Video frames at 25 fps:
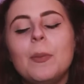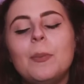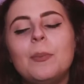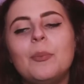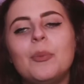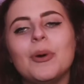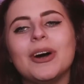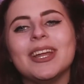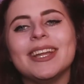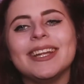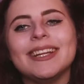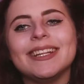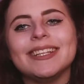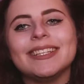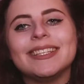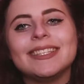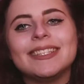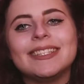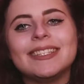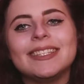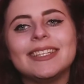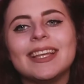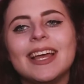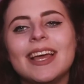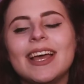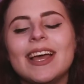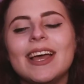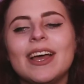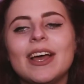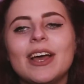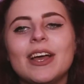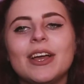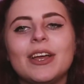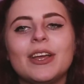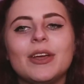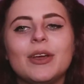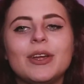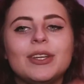but
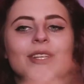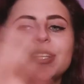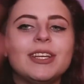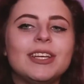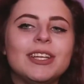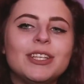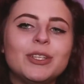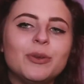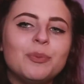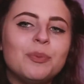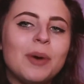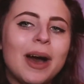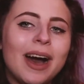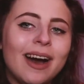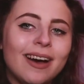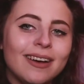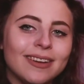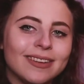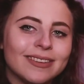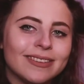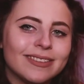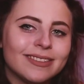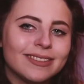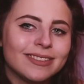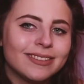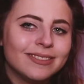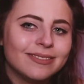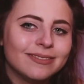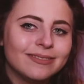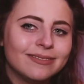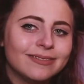it'll pass,